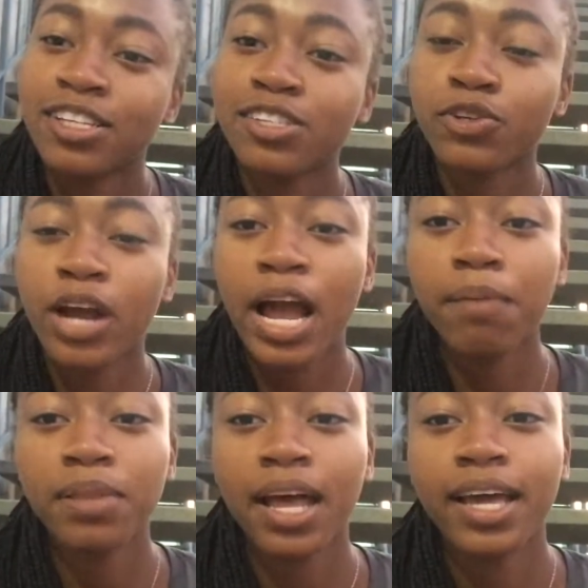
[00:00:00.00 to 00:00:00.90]

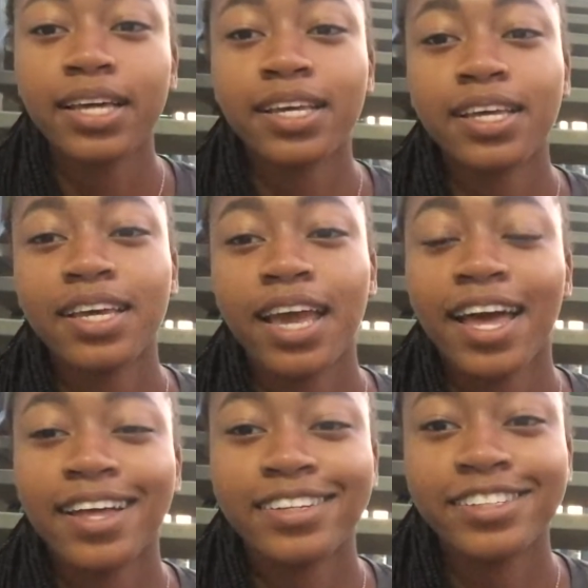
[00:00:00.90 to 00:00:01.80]
subscribe, like,
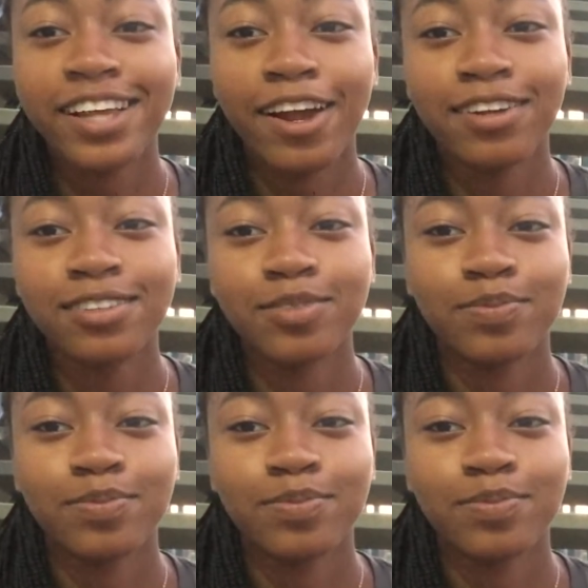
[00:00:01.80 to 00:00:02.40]
and share.